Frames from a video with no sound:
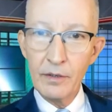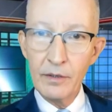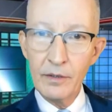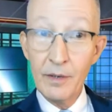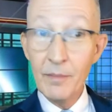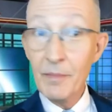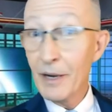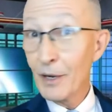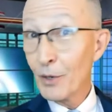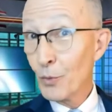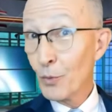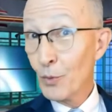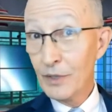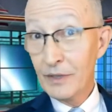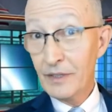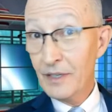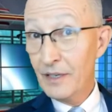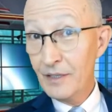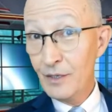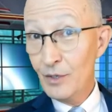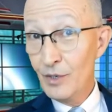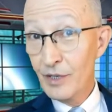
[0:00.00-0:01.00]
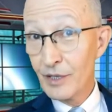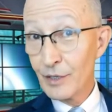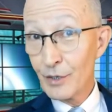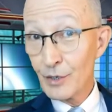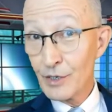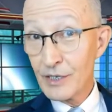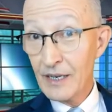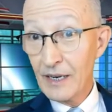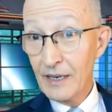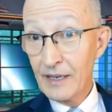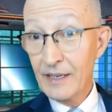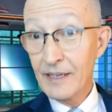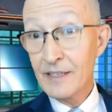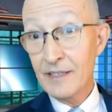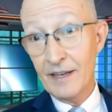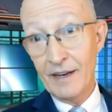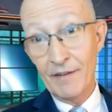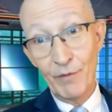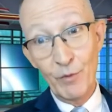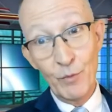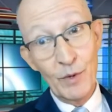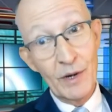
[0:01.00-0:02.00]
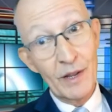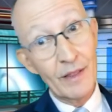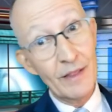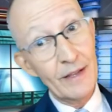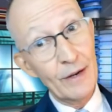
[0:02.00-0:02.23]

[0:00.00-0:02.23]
no matter what they do to their settings, every one of